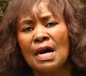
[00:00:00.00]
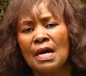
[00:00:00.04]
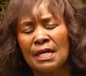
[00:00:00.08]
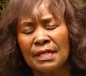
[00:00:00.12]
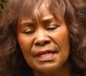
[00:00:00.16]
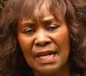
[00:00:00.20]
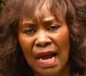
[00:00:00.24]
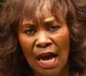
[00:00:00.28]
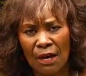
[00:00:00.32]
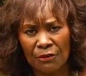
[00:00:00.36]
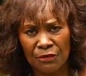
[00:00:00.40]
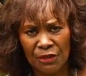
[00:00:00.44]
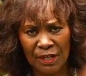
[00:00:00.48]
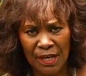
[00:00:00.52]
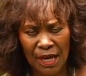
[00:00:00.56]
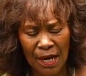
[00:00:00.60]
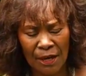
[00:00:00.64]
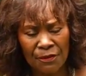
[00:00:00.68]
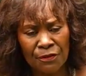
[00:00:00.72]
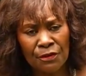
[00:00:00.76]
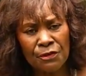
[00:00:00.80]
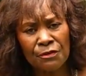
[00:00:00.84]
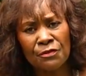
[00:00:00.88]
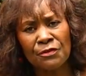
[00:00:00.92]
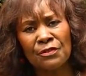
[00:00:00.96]
Now, the
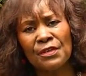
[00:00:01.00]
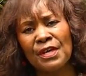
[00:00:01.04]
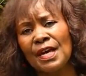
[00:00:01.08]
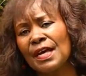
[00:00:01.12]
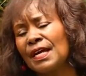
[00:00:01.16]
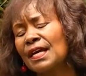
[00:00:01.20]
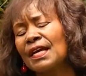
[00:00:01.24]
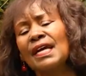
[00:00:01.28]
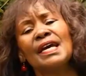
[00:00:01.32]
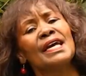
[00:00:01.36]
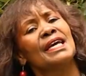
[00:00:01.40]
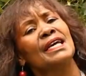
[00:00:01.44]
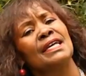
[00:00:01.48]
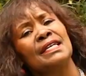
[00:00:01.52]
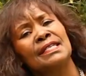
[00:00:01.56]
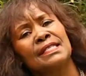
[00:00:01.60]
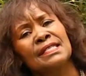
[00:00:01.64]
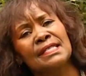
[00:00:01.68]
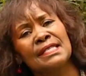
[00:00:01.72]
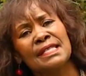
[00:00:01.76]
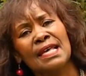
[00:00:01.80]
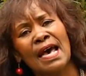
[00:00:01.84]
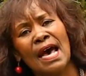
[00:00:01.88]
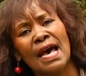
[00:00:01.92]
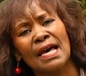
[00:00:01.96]
other thing is
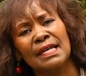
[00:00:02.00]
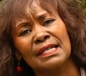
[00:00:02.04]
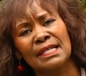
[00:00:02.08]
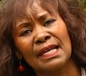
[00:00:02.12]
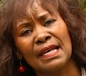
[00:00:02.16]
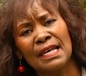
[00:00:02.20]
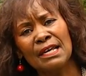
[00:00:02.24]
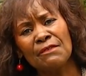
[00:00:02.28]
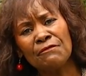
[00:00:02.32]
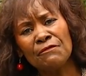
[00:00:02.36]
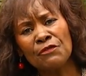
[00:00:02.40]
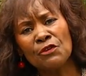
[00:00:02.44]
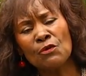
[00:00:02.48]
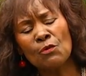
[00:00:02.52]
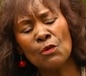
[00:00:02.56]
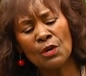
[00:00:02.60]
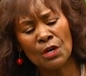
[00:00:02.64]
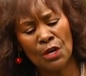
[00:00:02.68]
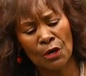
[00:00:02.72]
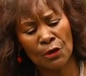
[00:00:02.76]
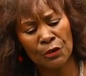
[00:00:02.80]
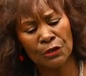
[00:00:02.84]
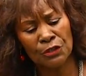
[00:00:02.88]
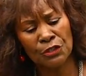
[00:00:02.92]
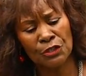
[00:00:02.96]
that if you're
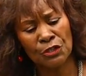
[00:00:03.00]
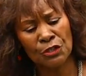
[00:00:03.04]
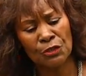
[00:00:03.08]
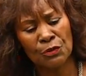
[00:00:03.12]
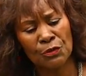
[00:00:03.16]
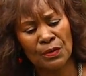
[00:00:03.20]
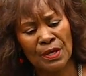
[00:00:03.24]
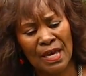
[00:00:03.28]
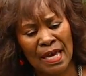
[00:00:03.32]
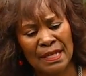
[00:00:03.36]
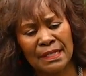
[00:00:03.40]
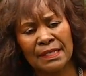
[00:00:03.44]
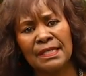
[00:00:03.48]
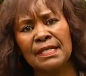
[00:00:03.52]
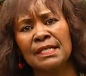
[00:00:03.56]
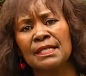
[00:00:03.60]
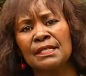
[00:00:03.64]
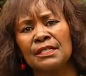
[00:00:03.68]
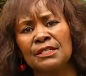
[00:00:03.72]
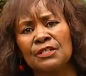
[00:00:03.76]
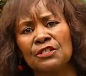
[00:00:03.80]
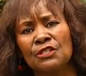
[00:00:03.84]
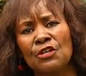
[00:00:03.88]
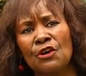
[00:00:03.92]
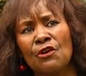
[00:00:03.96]
going to get it,
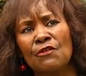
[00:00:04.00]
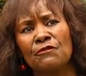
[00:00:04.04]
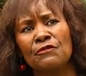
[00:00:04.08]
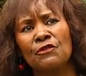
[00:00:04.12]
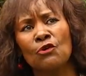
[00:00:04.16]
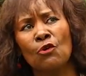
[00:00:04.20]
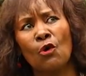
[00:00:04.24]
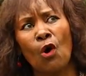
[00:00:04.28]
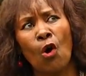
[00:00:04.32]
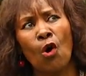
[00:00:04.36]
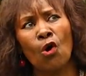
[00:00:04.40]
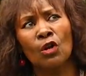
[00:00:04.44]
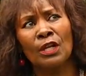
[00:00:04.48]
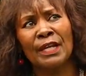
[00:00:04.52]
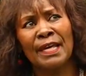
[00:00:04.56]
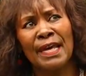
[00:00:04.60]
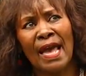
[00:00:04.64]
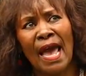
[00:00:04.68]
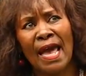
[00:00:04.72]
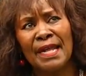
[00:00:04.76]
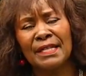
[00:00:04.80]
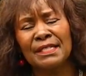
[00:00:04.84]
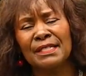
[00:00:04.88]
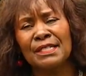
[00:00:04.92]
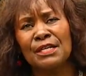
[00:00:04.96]
if your
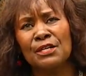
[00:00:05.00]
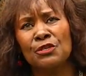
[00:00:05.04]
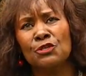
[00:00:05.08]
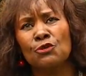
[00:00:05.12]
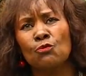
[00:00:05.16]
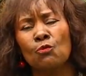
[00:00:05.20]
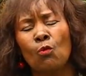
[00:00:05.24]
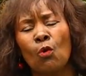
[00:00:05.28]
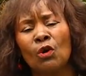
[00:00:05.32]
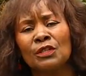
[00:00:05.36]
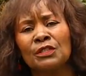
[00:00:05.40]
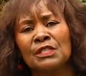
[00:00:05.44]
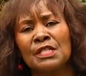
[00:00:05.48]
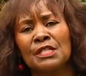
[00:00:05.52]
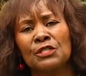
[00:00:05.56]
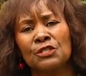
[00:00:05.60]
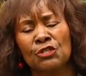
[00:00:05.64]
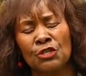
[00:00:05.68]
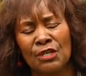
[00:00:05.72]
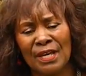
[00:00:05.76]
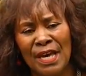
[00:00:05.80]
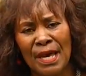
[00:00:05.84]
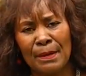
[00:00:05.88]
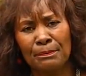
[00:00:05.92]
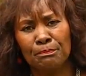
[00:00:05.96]
oleander, you want it
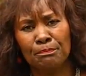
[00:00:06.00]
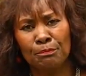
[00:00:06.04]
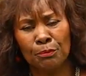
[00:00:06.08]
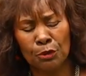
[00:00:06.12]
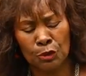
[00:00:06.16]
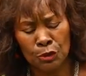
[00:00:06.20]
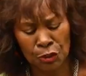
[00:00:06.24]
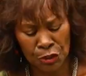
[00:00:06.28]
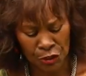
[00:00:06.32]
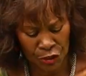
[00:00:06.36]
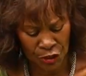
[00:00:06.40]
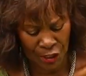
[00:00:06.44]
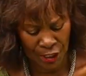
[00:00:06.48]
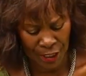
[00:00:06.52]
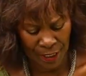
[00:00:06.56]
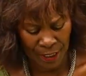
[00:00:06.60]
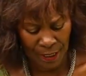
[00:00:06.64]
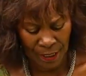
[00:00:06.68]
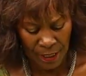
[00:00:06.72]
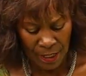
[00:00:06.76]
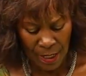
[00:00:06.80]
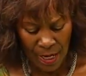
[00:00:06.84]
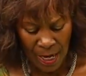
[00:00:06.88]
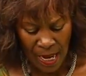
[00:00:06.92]
to get bushier,